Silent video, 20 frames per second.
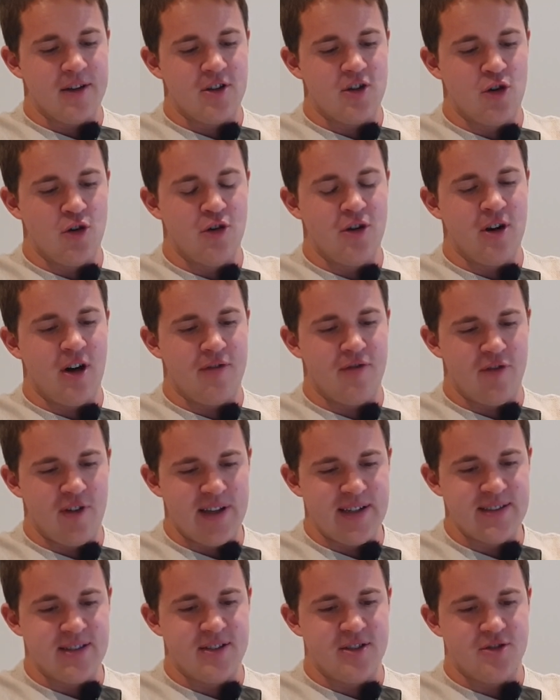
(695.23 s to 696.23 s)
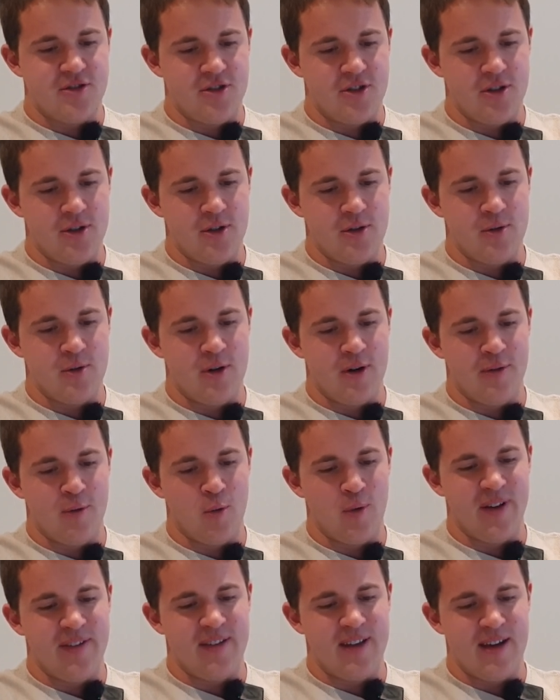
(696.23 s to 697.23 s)
good enough lead to
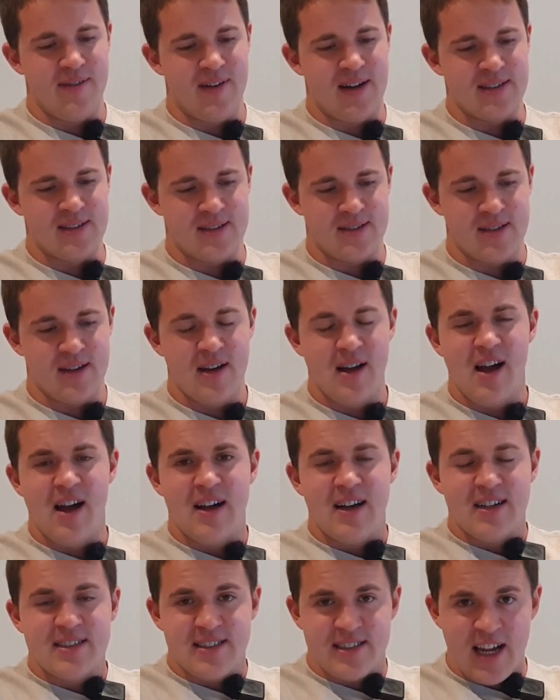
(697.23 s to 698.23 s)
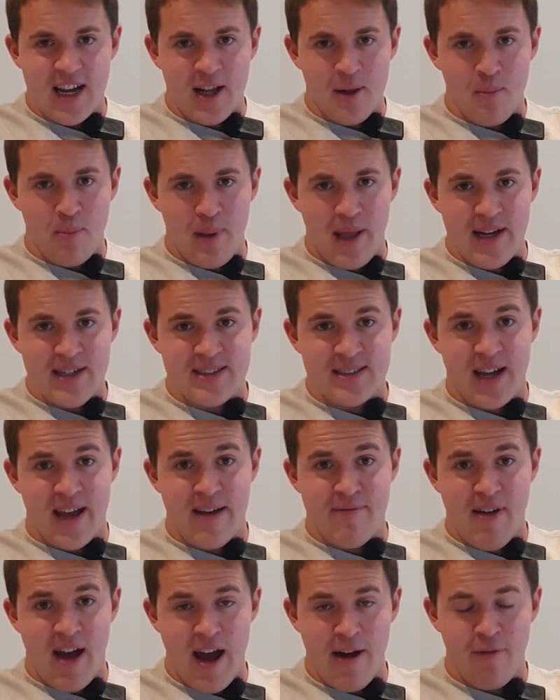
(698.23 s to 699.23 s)
win the event. Second place, I
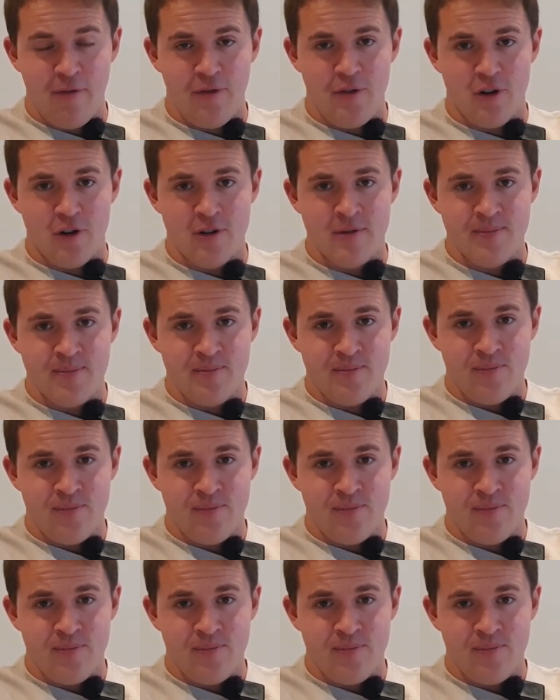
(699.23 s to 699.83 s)
have Hafthor.